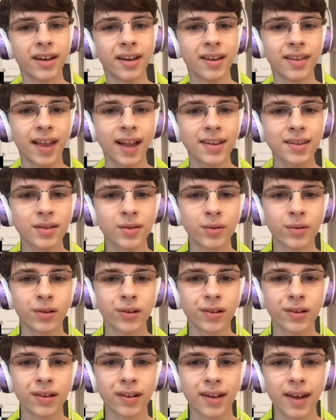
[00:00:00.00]
That's
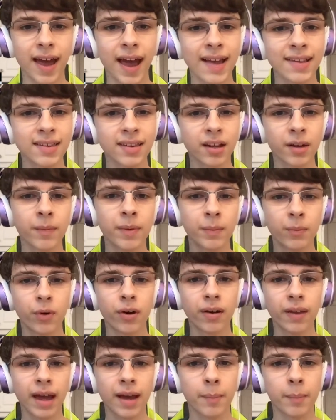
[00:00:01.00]
cool. It has a little bit
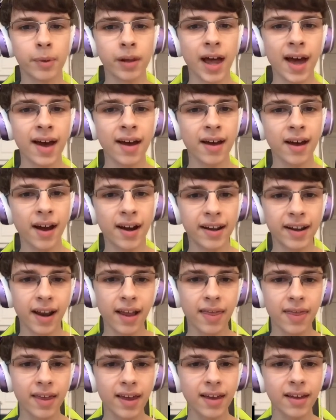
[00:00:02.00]
more like black on it, I
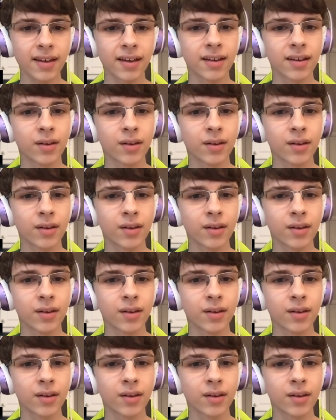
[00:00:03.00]
think.